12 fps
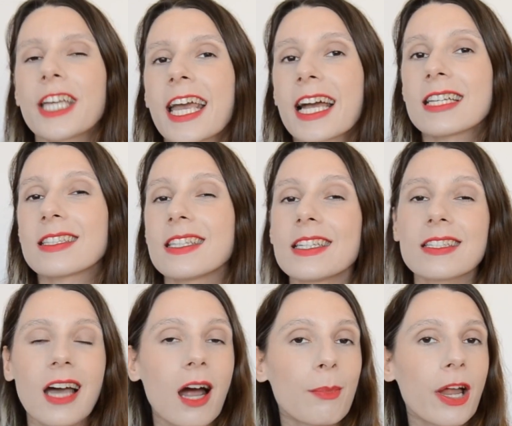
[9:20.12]
yeah guys, these
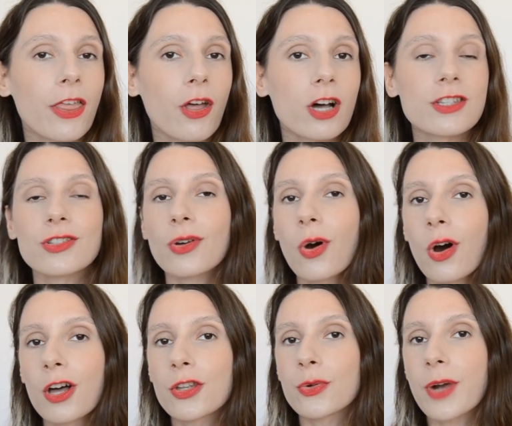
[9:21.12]
are my thoughts
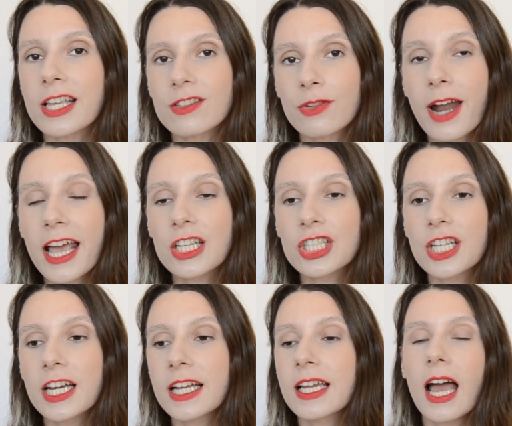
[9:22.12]
on
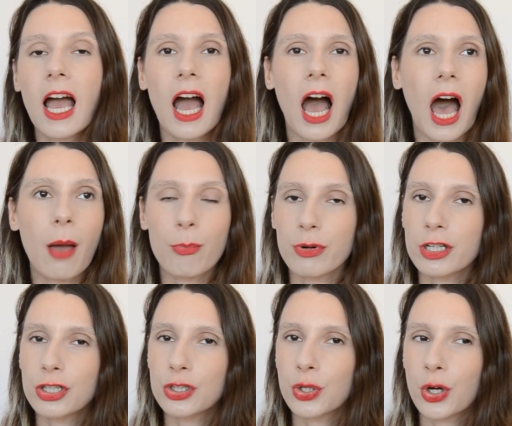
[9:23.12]
Resurrection. I'm pretty
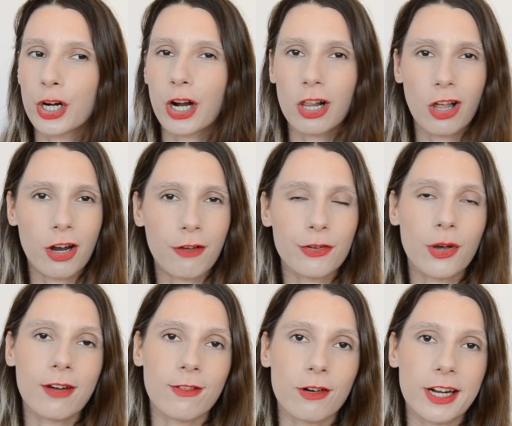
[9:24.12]
sure a lot of you
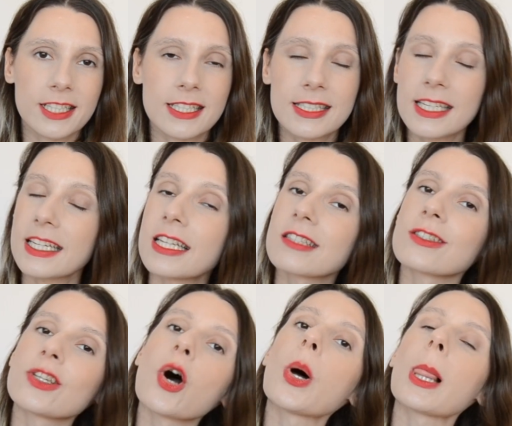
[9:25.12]
have already seen it,
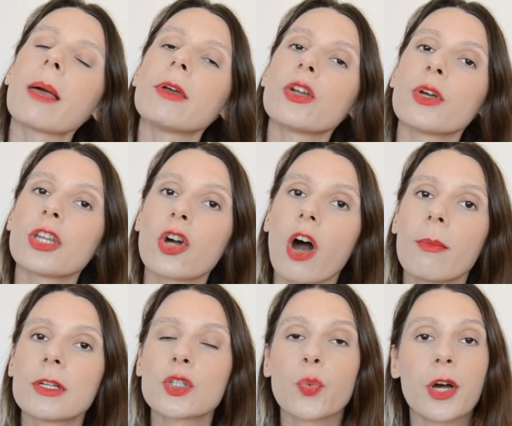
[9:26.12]
so let me know in the
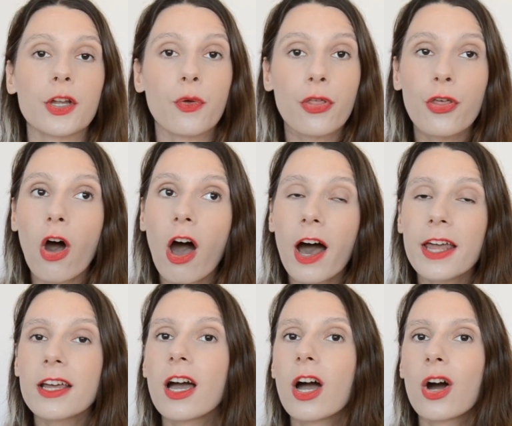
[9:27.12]
comments what you
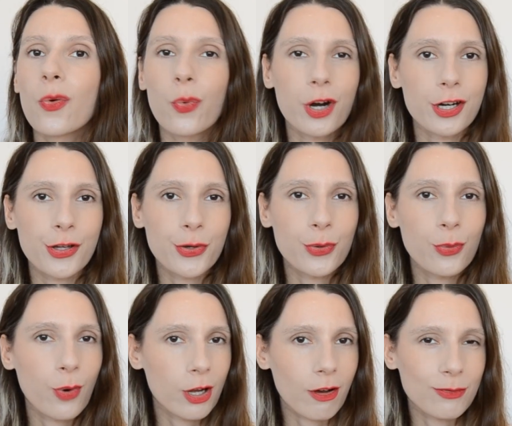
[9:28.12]
thought. Were you
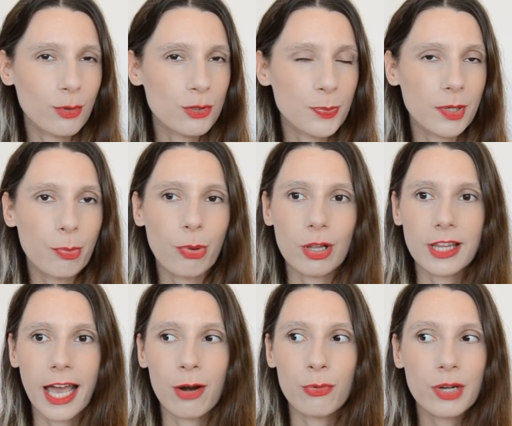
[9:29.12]
one of those people
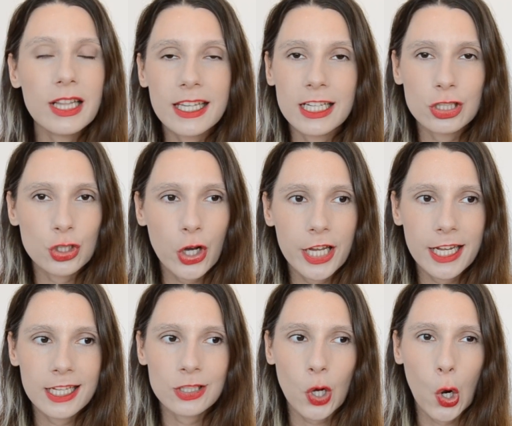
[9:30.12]
that really enjoyed
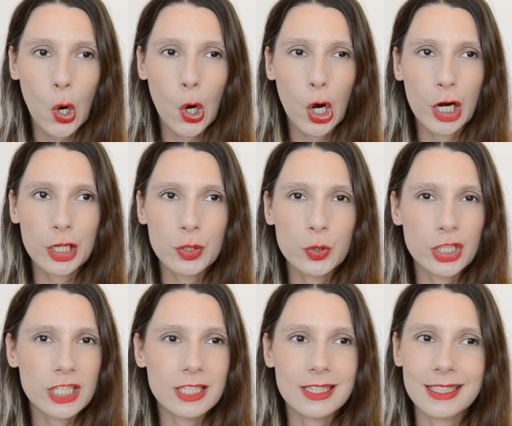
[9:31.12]
it, or you
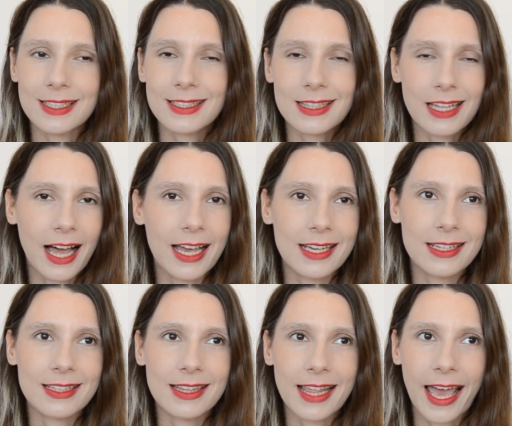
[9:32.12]
just didn't
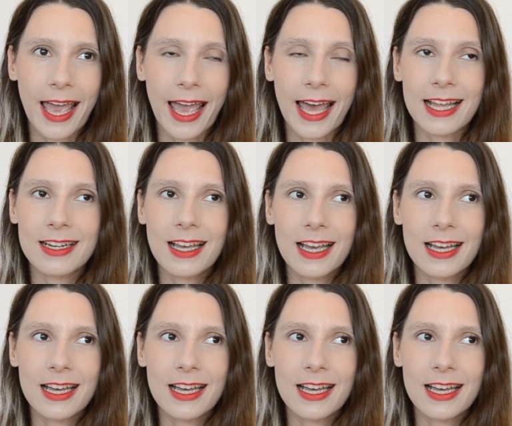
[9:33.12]
like that